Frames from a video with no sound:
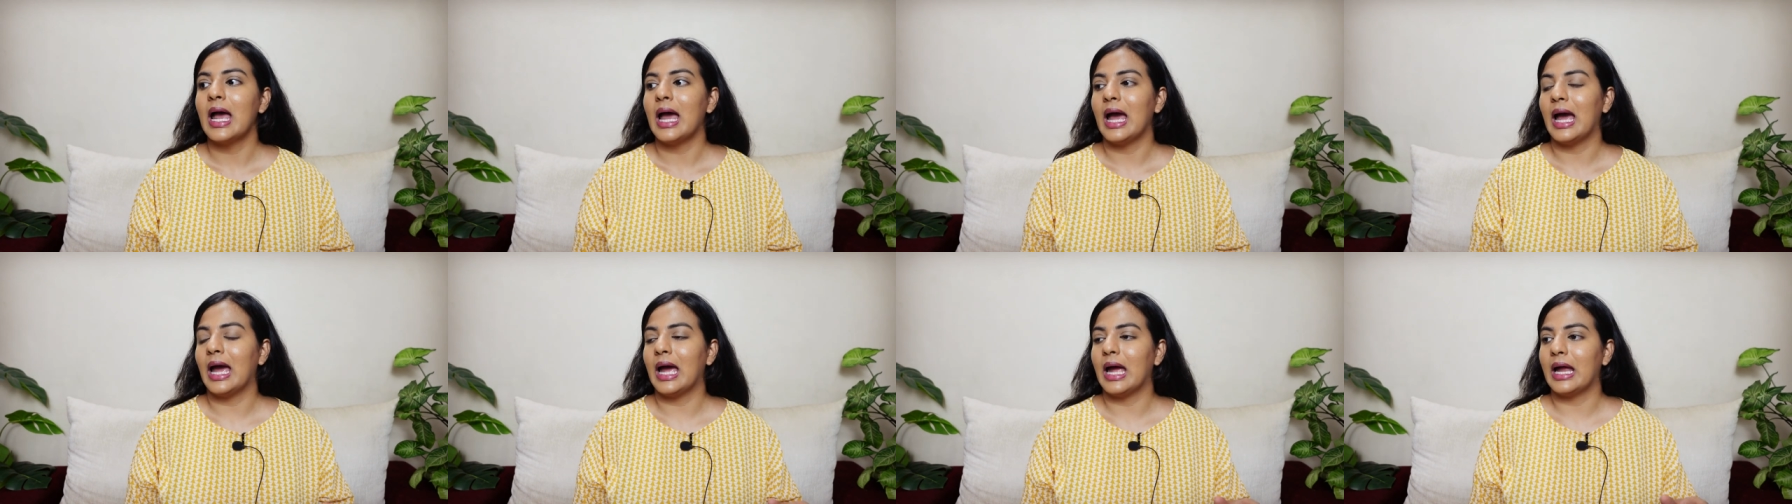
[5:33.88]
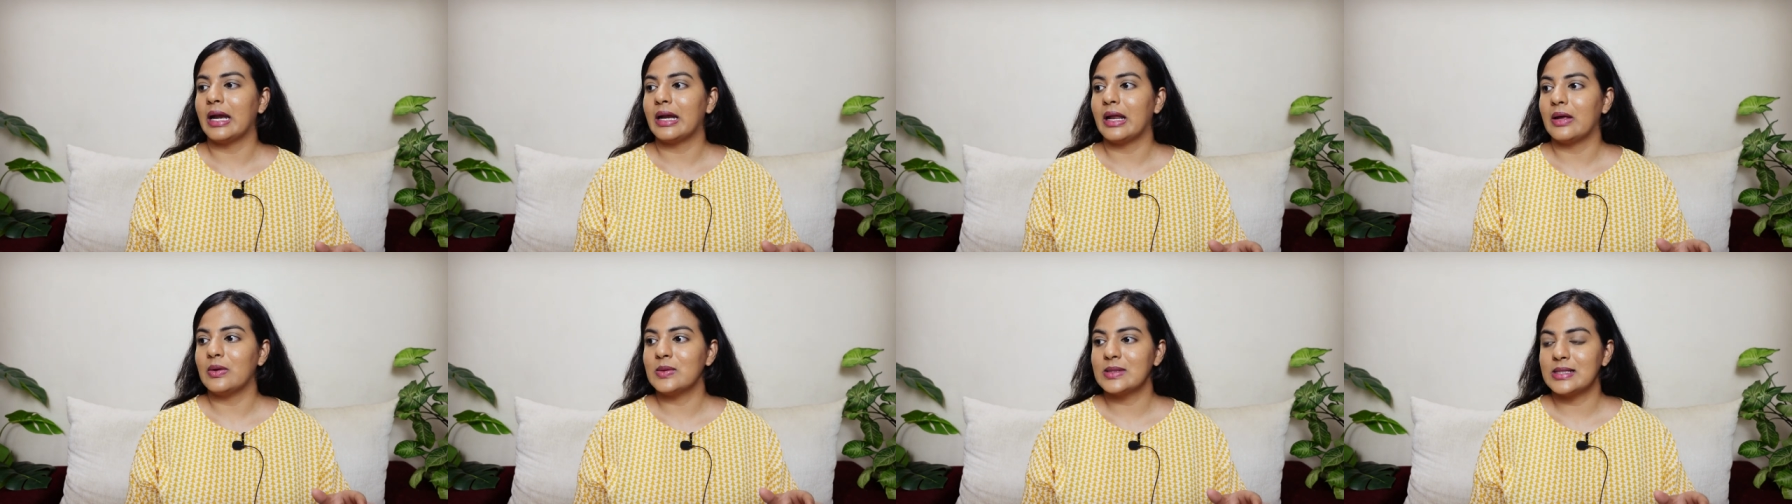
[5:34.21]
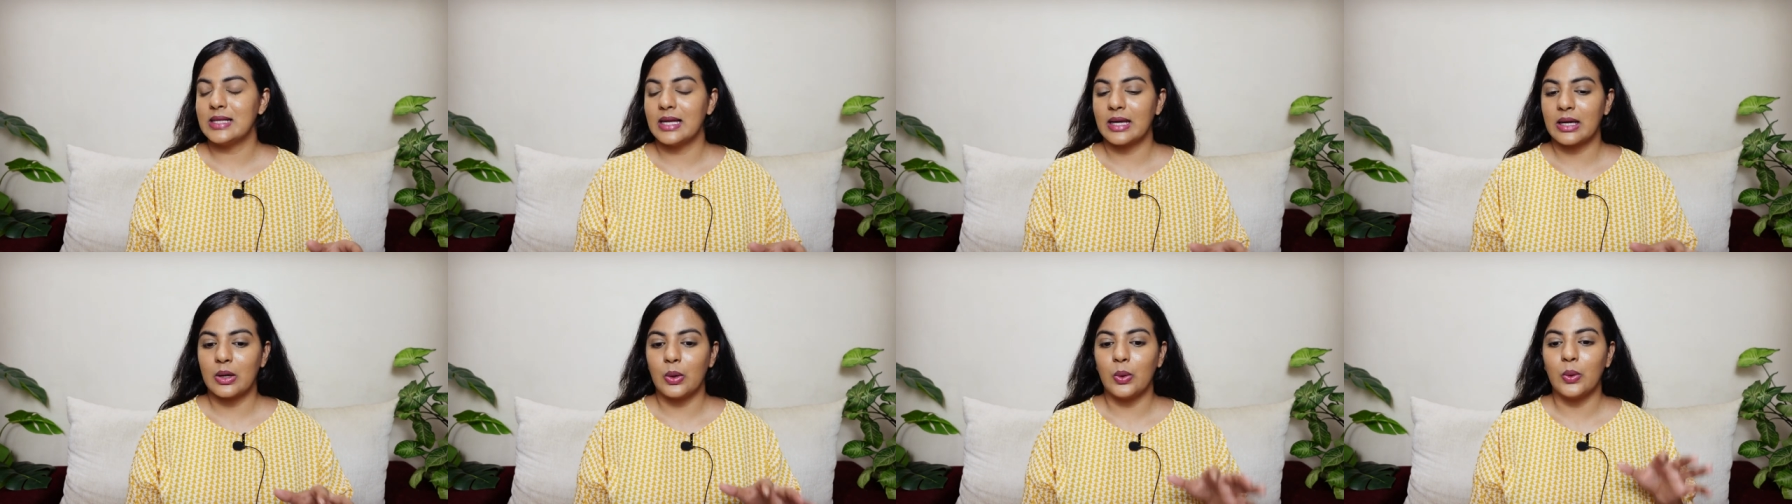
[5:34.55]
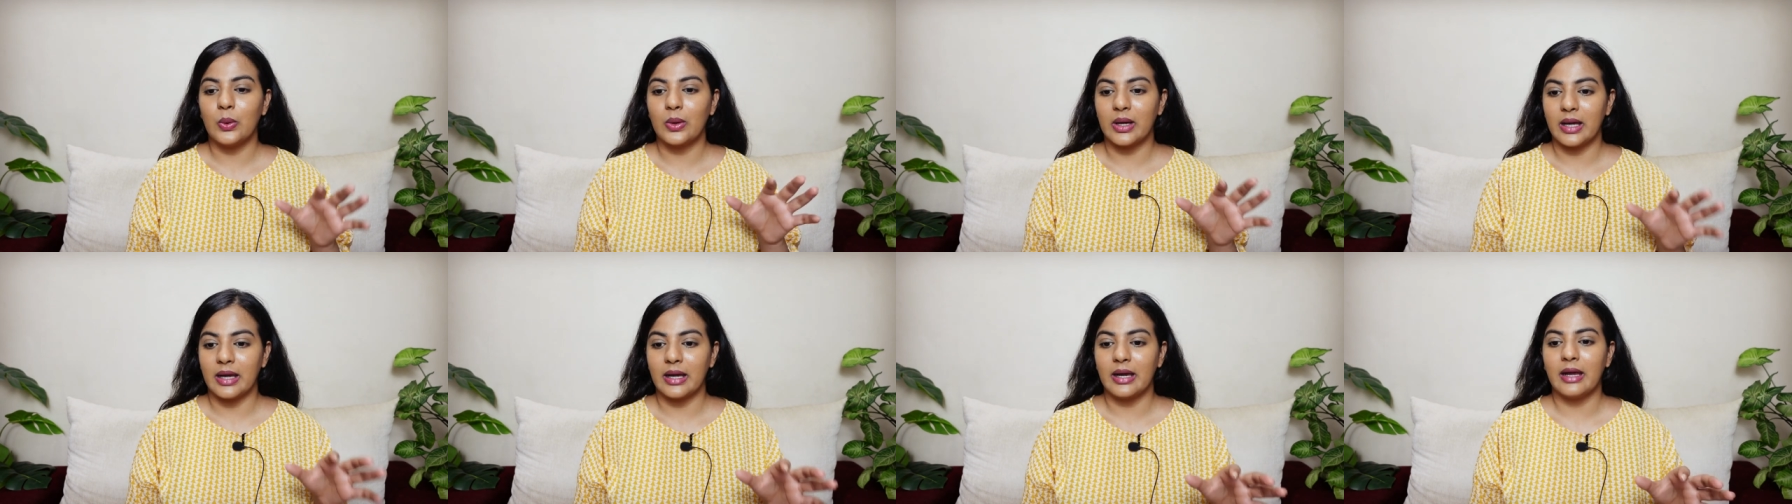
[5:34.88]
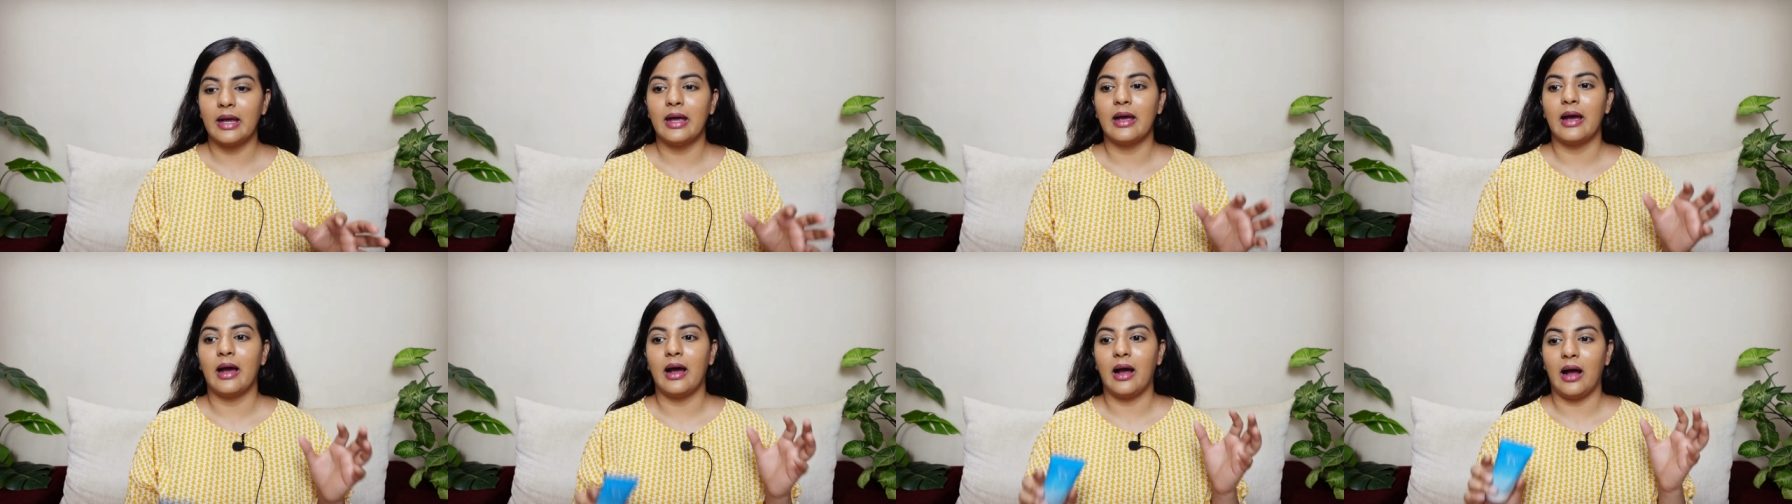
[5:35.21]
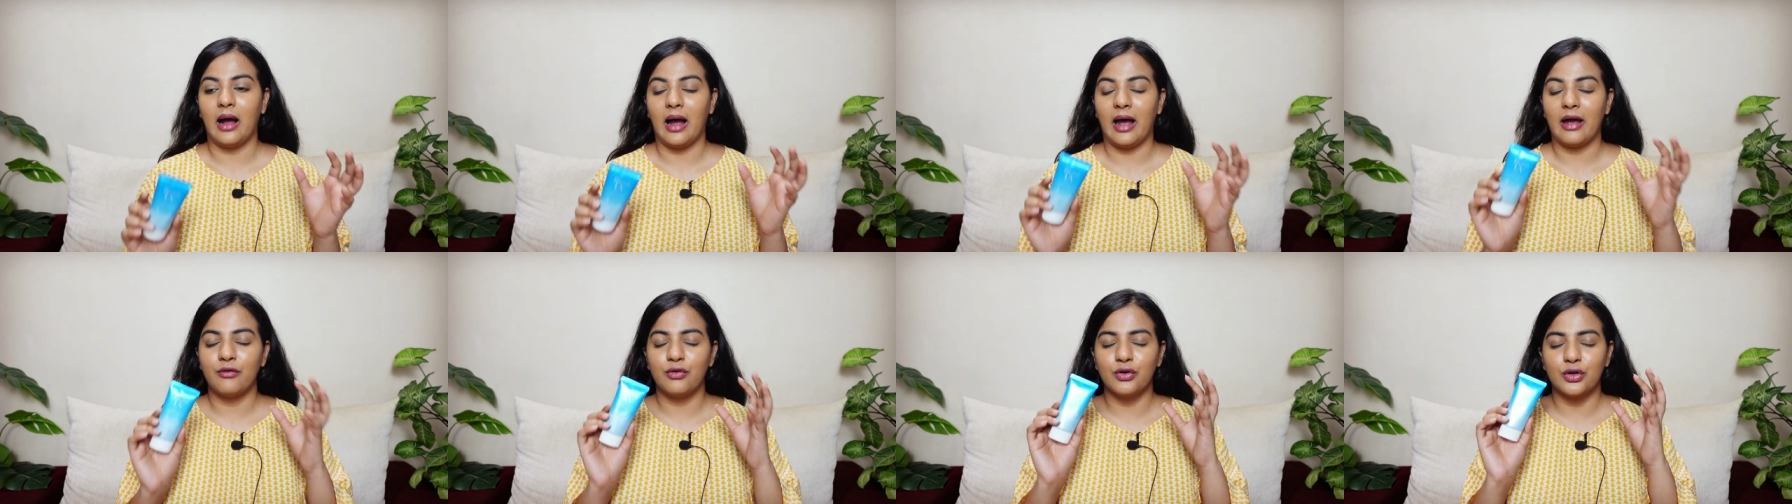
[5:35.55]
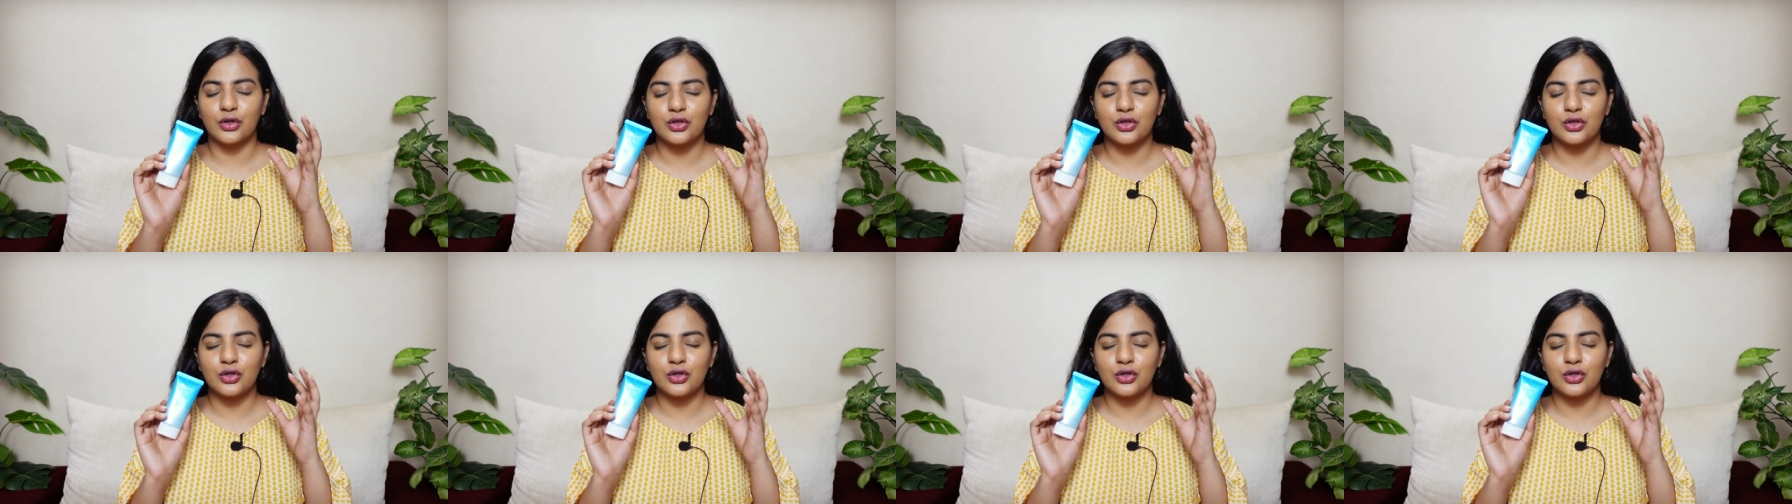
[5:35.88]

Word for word: And I was like, okay, I've